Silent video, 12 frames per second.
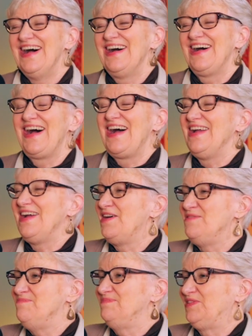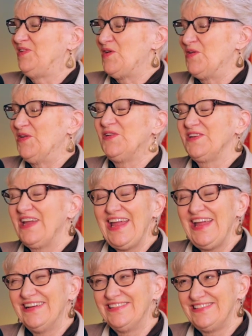Hi, I'm Laurel
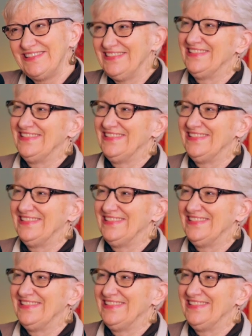Kehl.